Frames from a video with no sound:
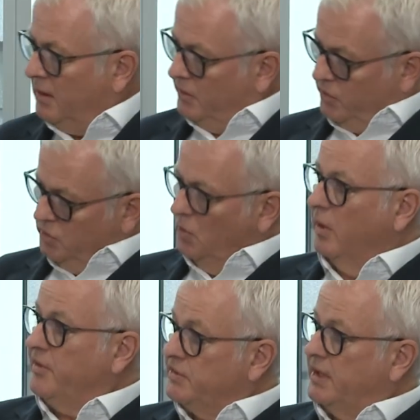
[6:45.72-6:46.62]
Do you
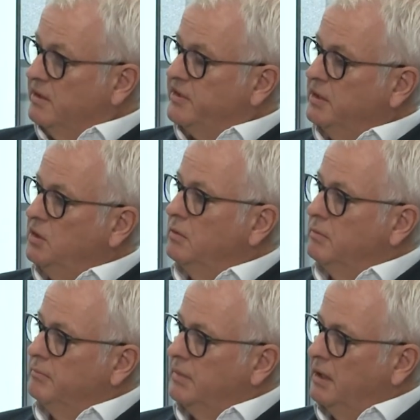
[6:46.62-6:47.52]
want to continue?
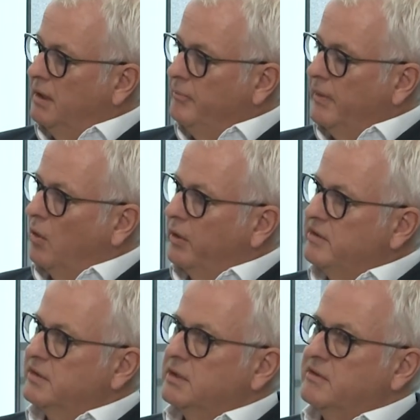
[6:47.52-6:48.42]
Or
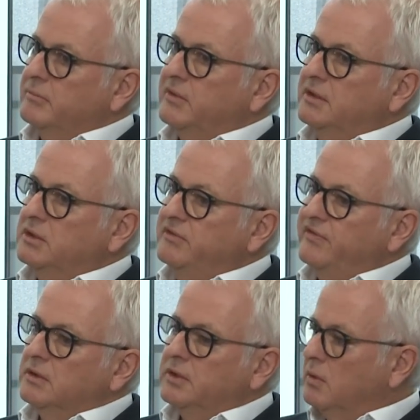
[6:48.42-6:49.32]
is it something that you
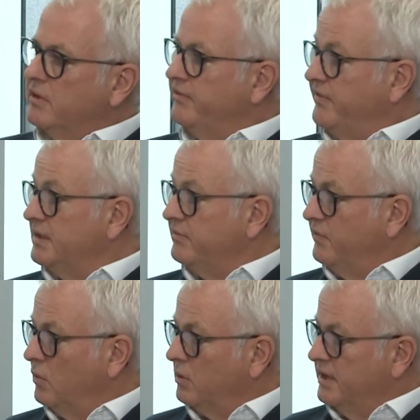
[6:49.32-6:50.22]
feel you want to fight
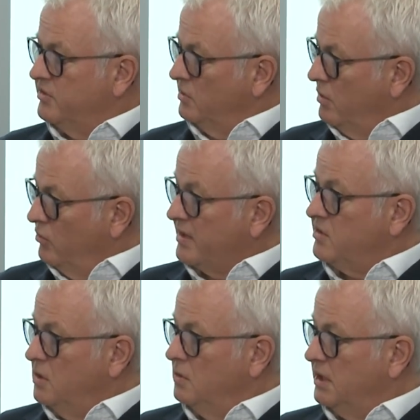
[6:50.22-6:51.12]
for? Is there a
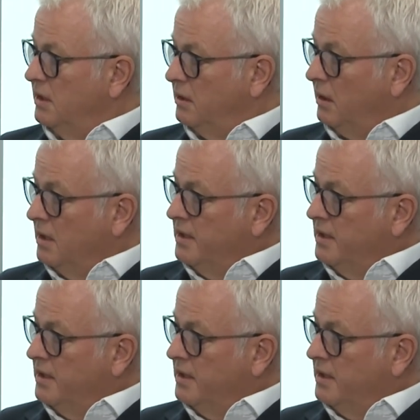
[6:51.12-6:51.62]
rescue here?